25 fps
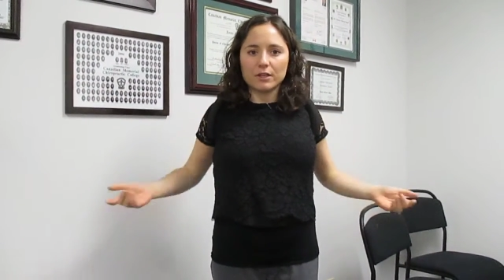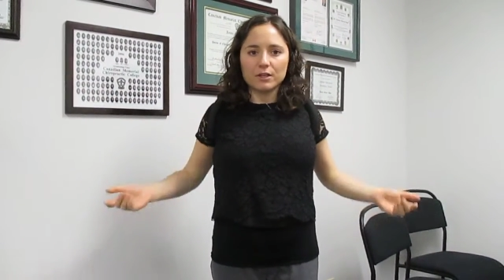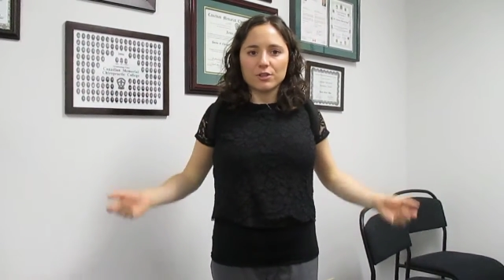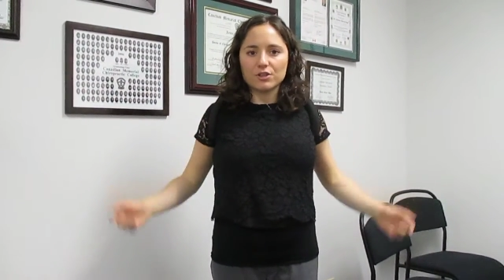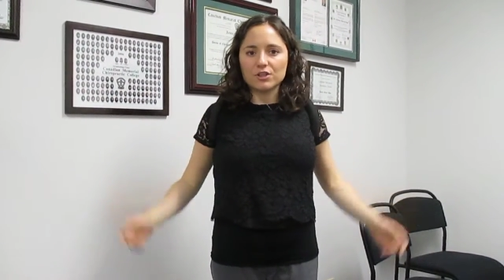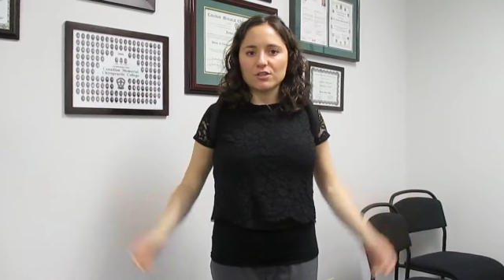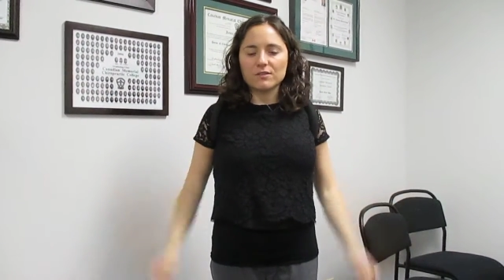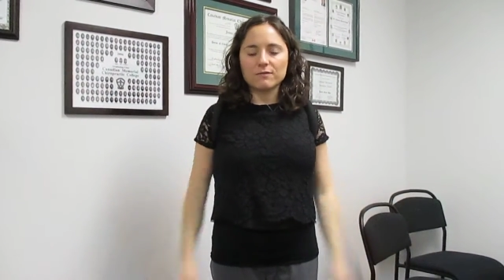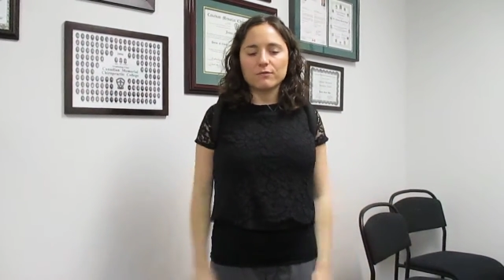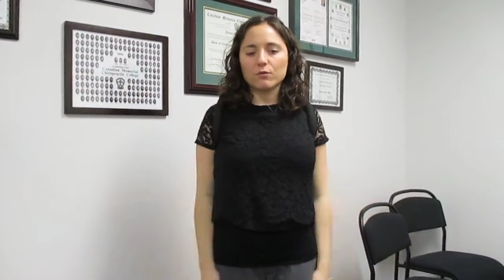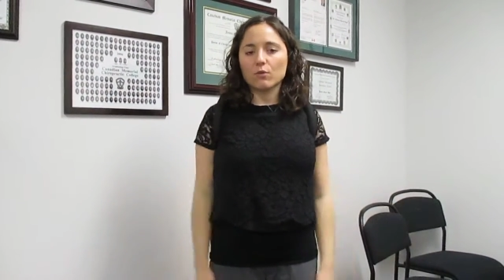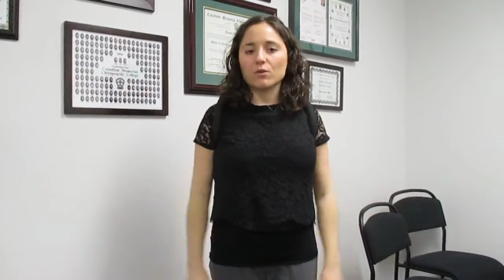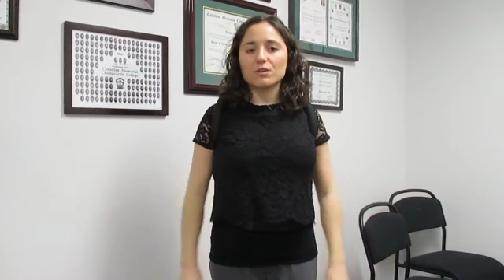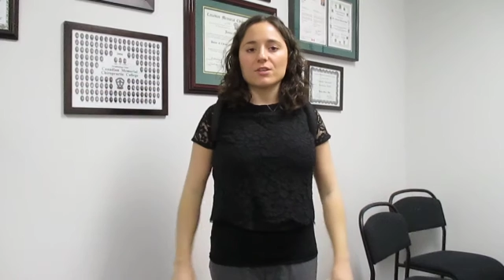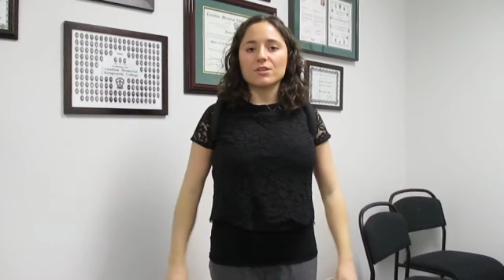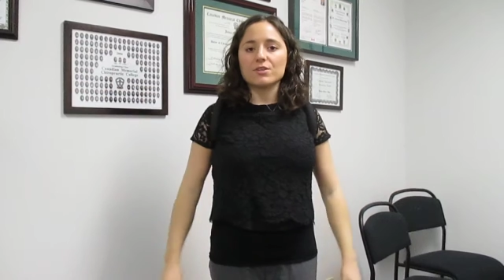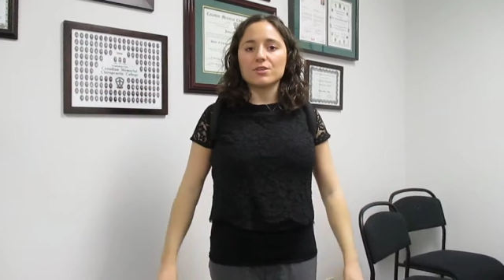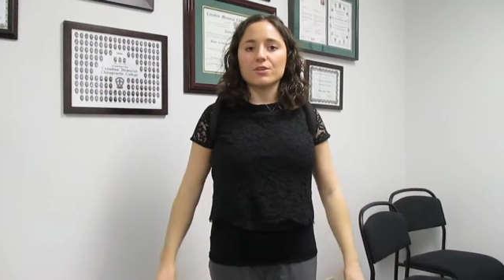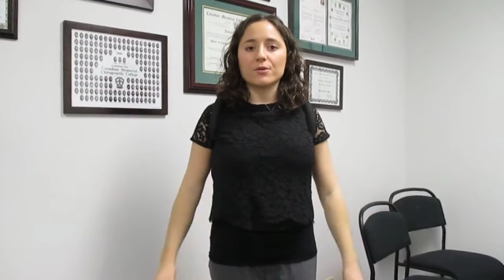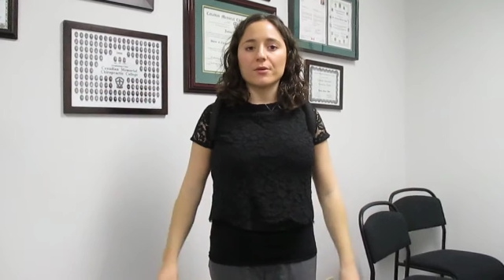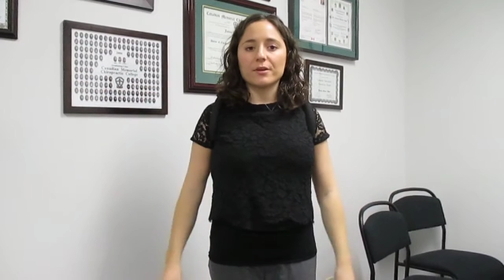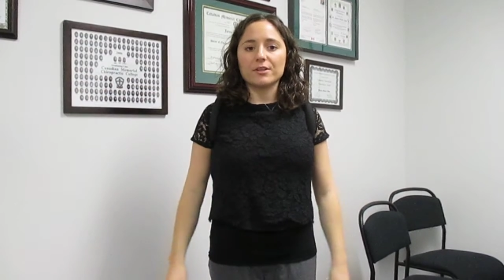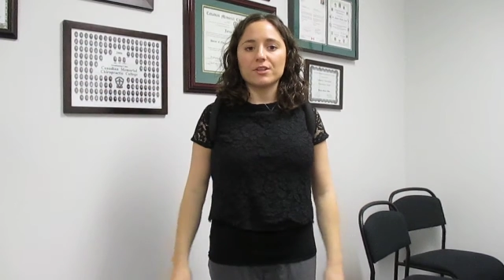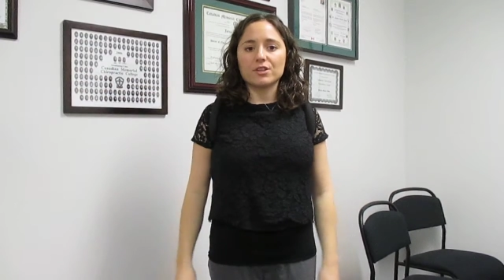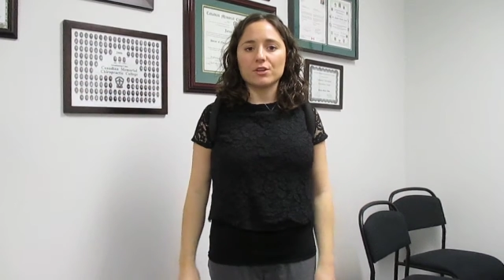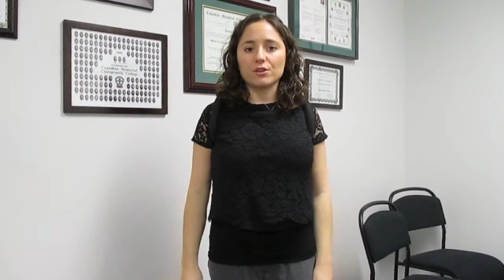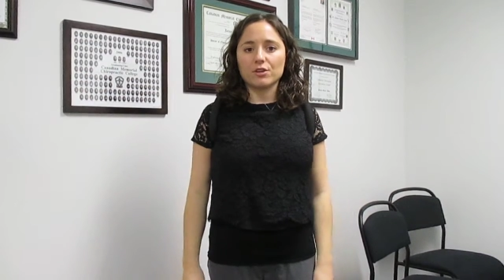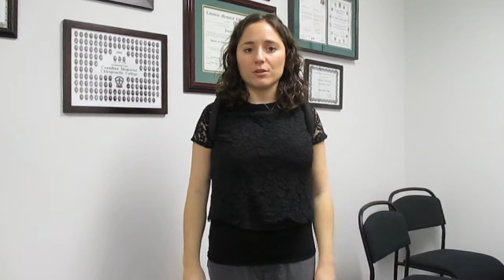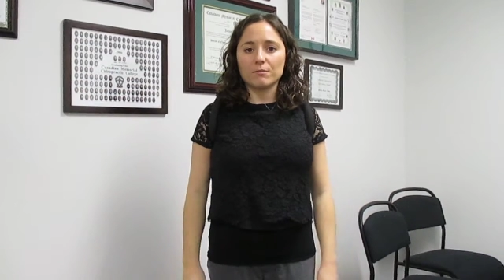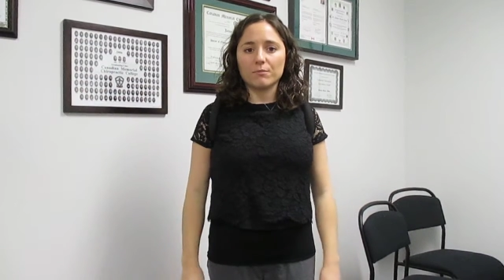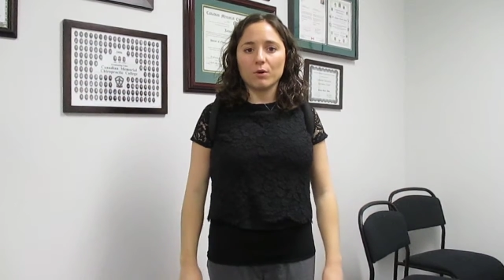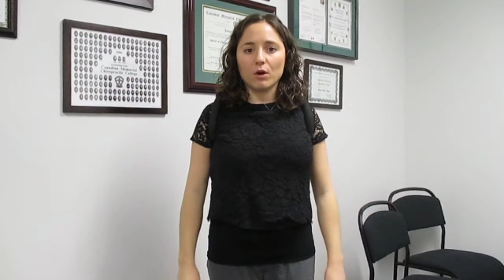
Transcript: It just forces you into good